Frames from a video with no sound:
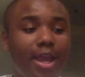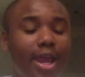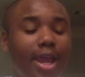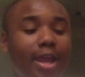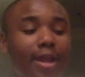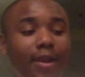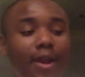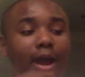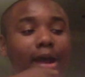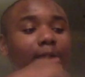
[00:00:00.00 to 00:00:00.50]

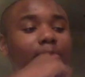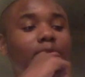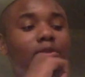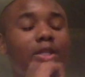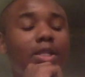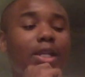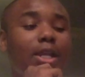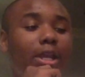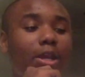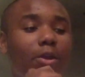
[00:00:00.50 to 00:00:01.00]
And I'm
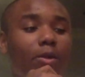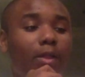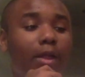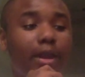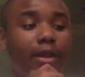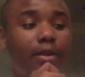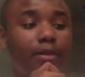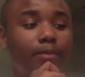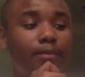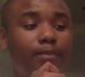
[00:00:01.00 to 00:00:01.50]
sitting here
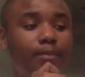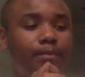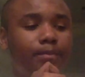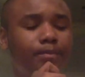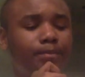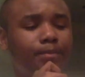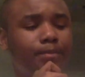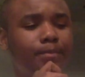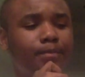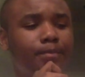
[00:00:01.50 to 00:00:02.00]
like,
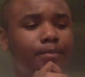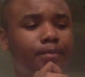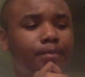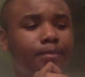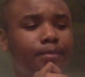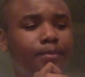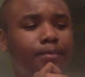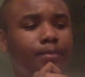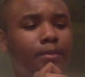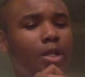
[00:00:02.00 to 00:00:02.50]

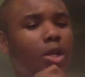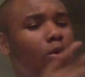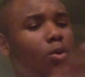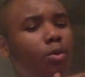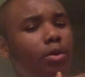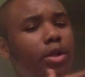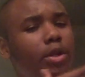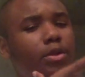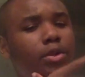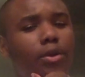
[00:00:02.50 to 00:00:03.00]

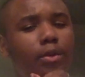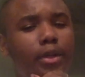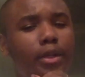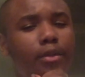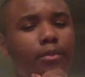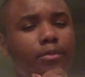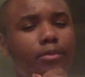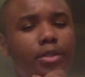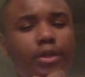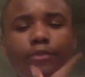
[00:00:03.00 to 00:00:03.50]
what are you
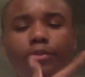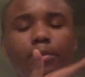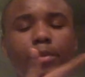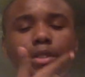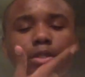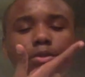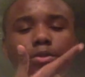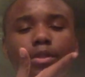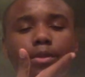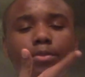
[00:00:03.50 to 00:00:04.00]
doing? Shoving
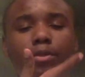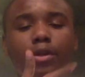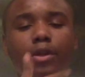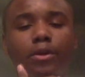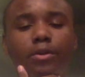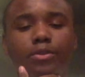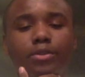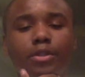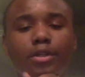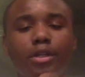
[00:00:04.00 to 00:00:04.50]
pencils up your
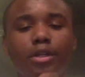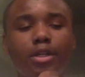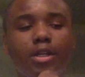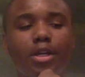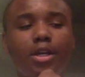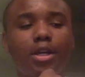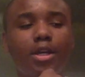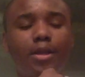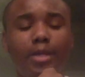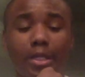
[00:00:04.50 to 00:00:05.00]
nose.
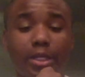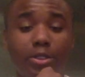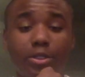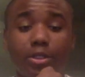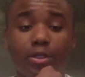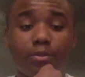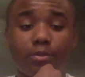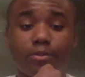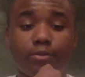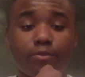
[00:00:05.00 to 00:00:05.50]
He
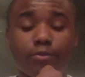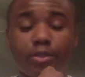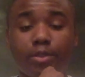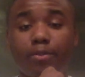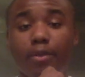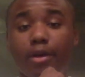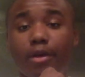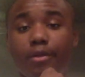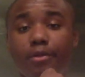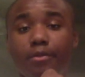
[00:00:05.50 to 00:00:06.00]
don't
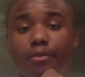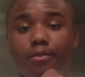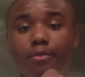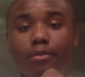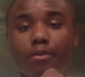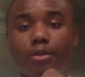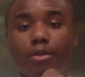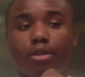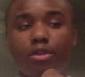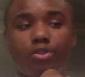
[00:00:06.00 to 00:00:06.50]
respond.
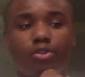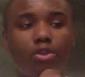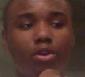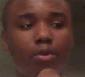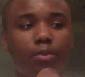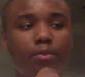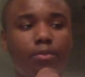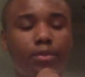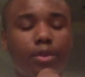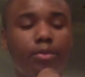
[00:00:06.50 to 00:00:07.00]

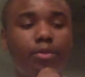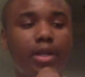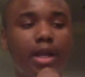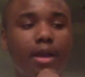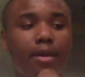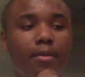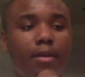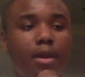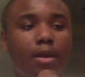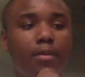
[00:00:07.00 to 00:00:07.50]
So then we
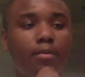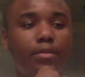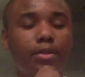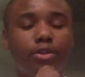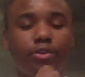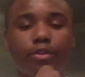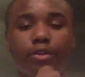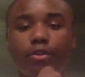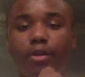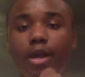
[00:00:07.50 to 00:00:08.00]
got
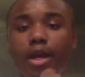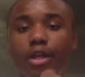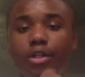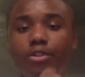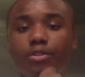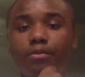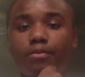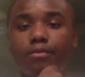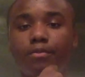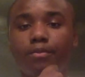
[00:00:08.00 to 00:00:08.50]
during a
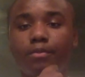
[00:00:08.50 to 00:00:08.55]
crash,